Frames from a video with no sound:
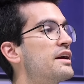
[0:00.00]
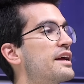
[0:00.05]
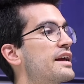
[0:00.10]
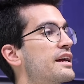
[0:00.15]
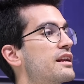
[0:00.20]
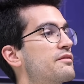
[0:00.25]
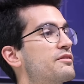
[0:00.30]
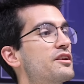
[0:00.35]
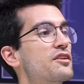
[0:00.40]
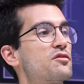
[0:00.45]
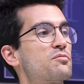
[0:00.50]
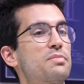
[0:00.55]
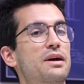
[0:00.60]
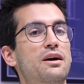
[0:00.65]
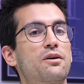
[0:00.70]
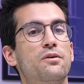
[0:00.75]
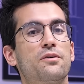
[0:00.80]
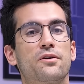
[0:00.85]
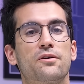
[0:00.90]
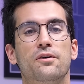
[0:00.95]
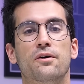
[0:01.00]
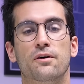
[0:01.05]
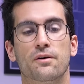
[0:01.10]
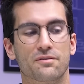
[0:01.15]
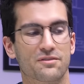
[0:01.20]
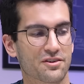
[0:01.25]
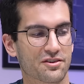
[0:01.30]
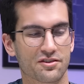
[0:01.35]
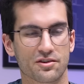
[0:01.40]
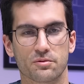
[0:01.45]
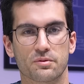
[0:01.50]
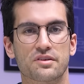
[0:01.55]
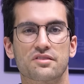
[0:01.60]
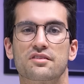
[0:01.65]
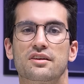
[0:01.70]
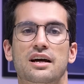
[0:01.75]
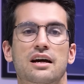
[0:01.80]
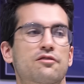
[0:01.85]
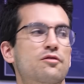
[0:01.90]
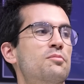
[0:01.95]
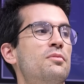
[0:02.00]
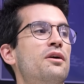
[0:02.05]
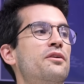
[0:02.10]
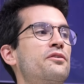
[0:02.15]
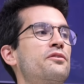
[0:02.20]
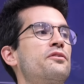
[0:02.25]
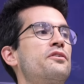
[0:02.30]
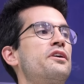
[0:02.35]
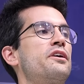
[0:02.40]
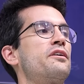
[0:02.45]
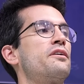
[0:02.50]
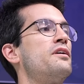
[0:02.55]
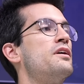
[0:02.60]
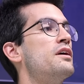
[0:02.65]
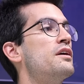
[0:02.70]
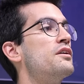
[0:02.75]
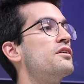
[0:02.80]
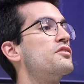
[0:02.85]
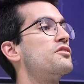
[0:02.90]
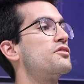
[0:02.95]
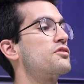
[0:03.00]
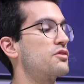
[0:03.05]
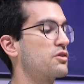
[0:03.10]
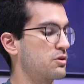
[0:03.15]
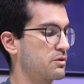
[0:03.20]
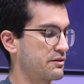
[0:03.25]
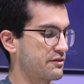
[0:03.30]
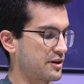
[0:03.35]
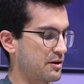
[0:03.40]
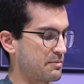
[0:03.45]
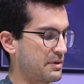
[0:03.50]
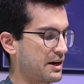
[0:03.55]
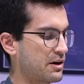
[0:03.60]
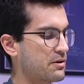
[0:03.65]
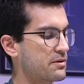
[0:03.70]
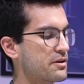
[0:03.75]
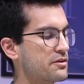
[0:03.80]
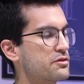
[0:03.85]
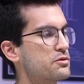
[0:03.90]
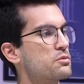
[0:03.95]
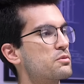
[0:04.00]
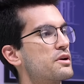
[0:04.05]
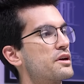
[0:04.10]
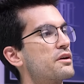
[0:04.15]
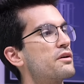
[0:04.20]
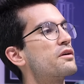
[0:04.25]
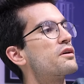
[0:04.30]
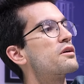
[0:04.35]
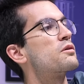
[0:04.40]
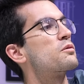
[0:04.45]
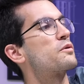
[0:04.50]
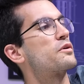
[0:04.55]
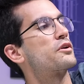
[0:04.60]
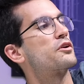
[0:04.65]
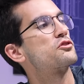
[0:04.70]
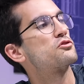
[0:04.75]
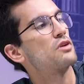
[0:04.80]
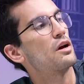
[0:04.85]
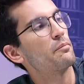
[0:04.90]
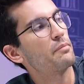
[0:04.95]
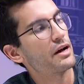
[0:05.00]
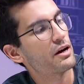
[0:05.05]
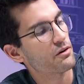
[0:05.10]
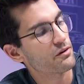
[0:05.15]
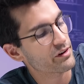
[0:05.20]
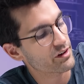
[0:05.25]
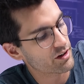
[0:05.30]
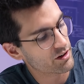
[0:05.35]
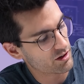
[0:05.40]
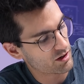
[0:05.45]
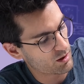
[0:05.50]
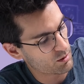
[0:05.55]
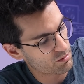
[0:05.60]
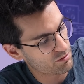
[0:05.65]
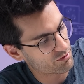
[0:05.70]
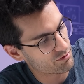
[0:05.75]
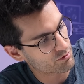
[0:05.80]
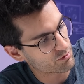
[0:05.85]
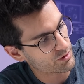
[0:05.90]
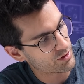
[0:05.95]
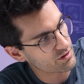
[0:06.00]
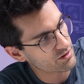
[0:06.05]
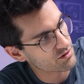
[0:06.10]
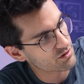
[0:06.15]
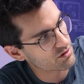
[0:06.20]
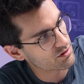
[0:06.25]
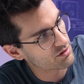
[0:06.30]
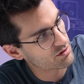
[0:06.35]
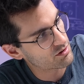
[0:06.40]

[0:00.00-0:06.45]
And if it doesn't power on at all, there's no reason to have a monitor here. So we've got power on at the rear. We're gonna try powering on up front.